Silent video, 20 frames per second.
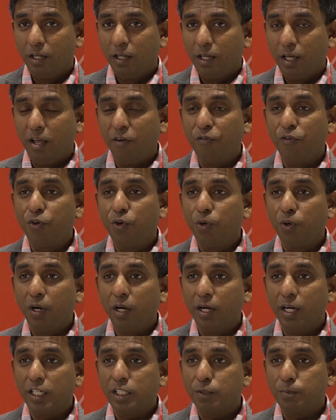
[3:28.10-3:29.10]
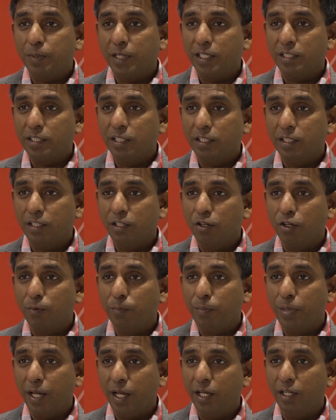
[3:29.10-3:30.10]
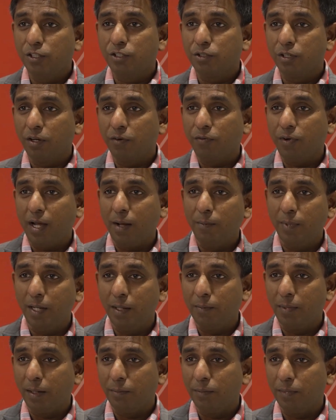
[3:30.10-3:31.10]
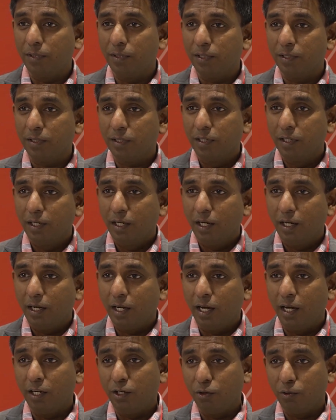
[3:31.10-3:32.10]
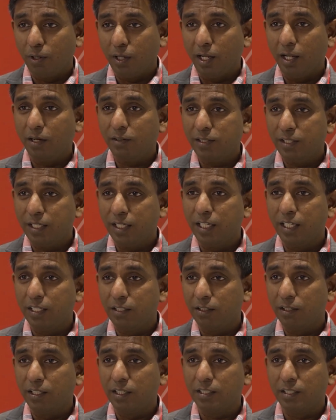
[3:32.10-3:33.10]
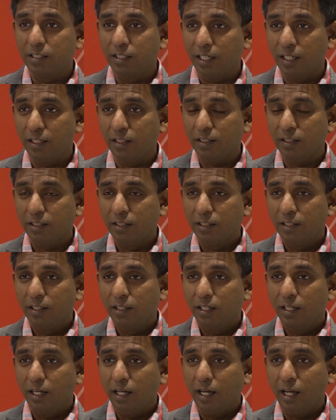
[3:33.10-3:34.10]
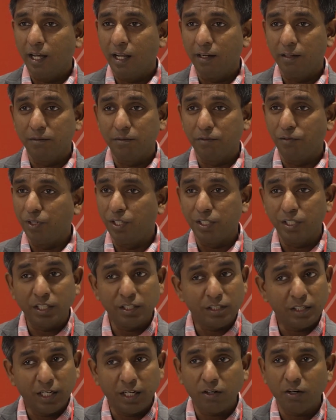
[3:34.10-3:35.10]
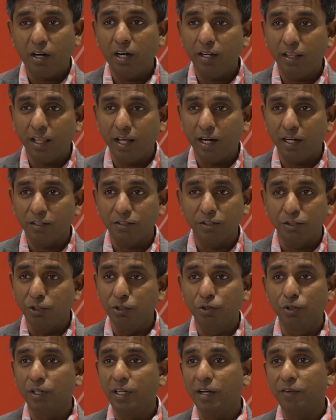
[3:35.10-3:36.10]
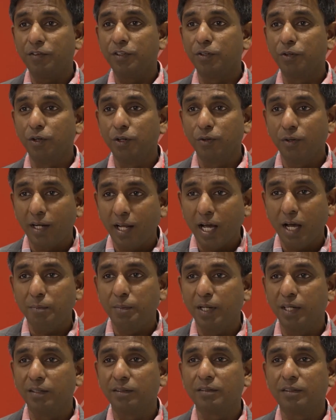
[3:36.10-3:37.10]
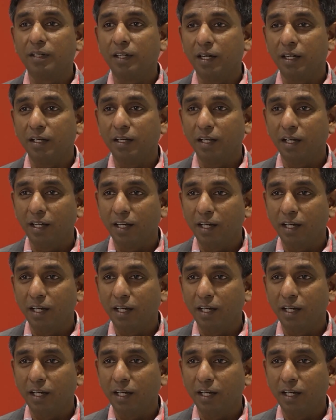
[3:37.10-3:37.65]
if you are expressing your pain to your family member and you allow Siri to listen in, and we just record that. So you don't have to go to an app and